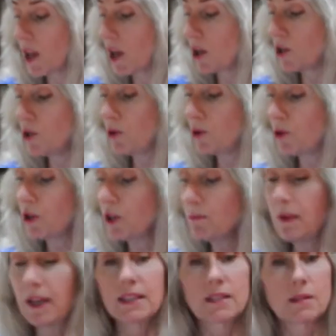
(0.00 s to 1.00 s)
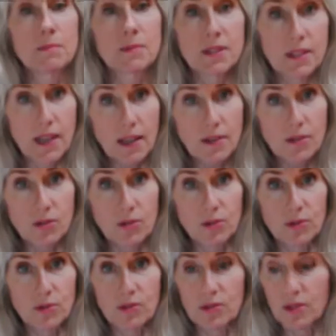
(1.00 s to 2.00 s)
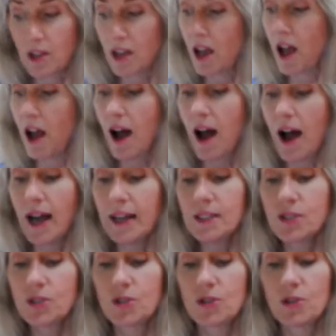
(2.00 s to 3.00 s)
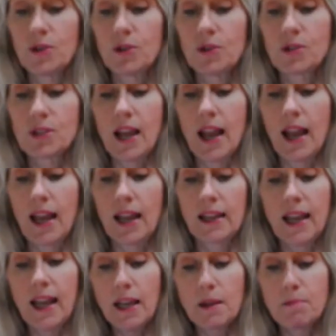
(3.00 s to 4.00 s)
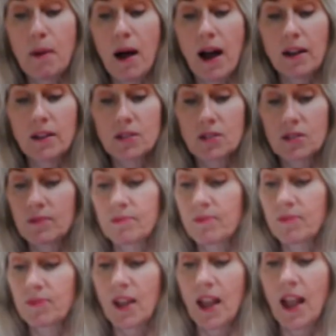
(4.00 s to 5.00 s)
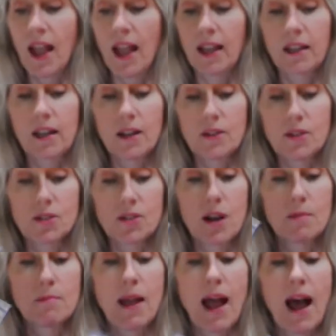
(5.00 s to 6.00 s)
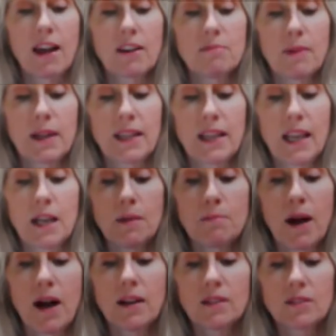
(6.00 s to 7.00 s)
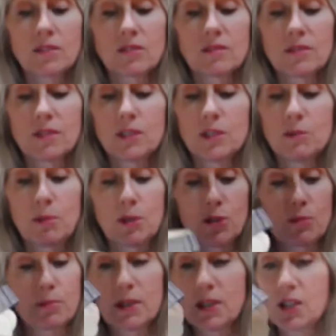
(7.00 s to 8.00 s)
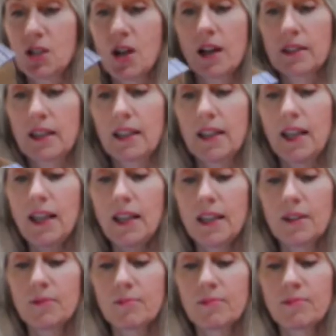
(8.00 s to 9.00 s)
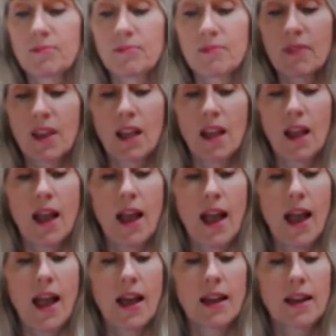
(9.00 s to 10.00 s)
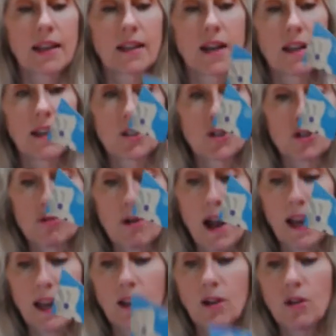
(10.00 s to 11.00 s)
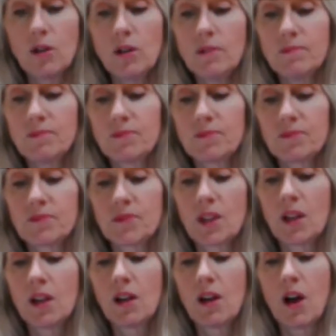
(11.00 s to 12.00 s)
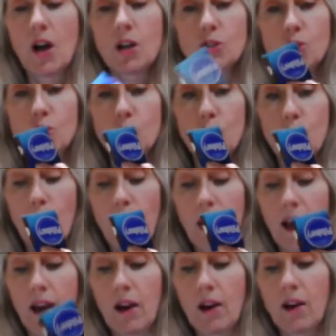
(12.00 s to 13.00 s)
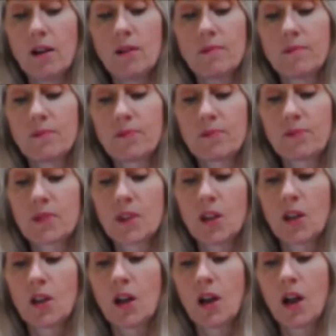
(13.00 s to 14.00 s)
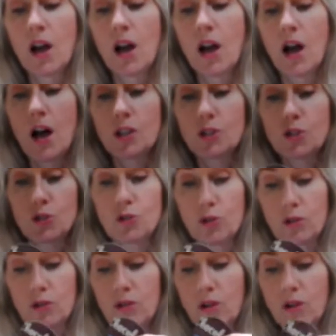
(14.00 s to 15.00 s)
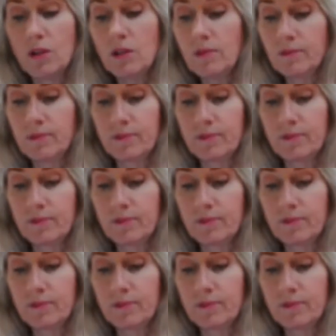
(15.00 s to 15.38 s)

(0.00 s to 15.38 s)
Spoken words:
you could make some stencils. I just used a cake box and cut some out of my cake box, Pillsbury chocolate cake, and I cut a triangle, a square, a circle.